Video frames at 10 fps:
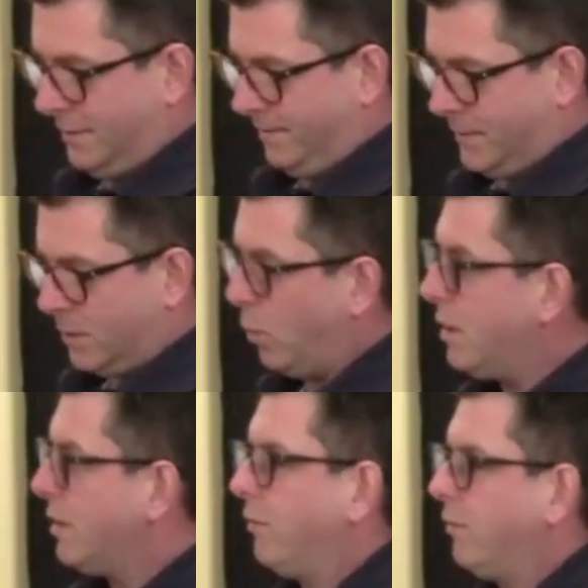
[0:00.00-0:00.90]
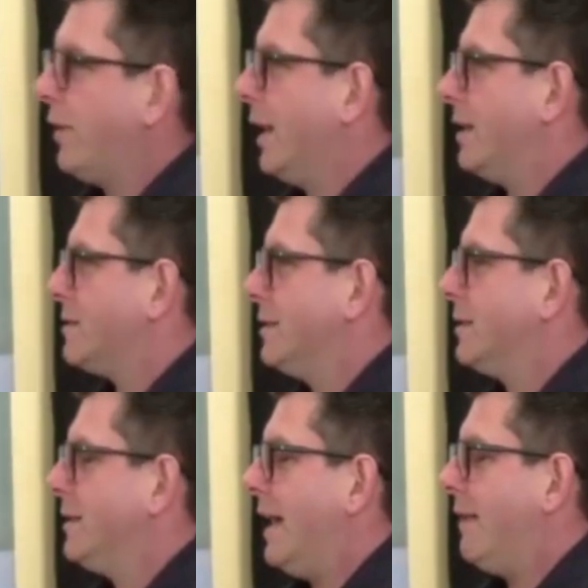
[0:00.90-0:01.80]
It's a wonderful thing, isn't it, to
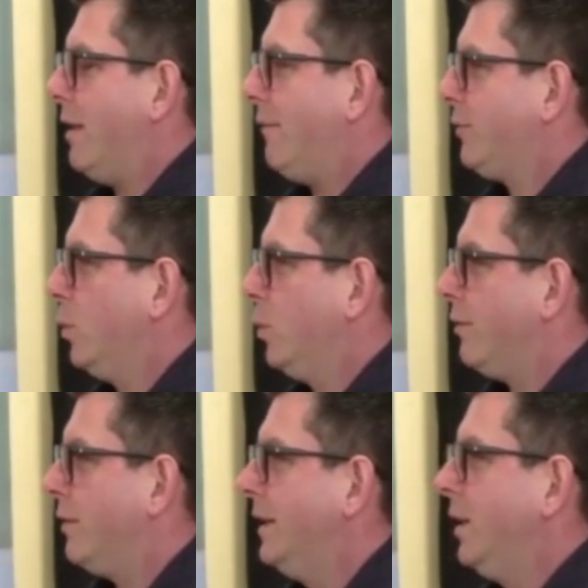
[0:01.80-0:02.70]
never have to worry